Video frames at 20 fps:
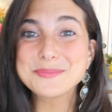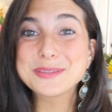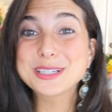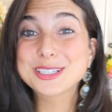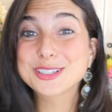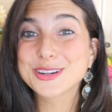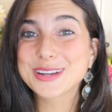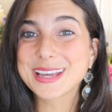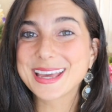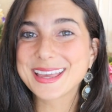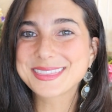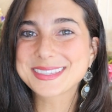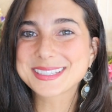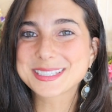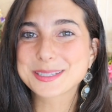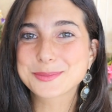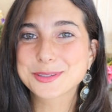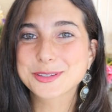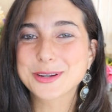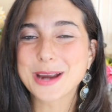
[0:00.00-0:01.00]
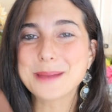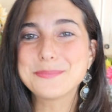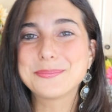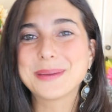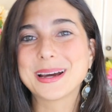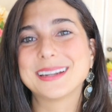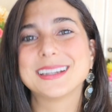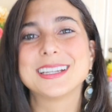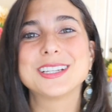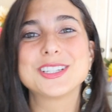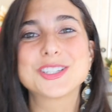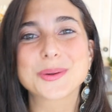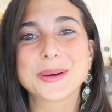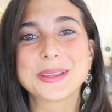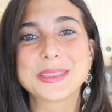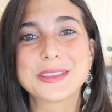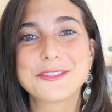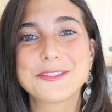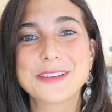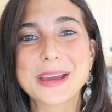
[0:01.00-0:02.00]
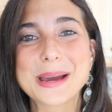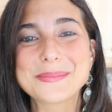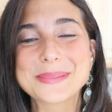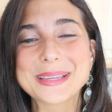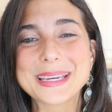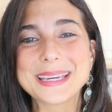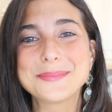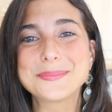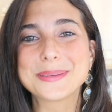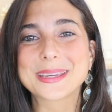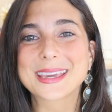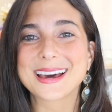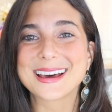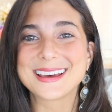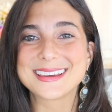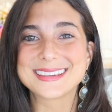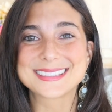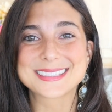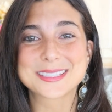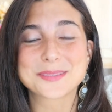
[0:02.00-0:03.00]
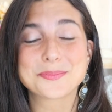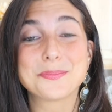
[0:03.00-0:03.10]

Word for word: be sure to hit the subscribe button and join the family because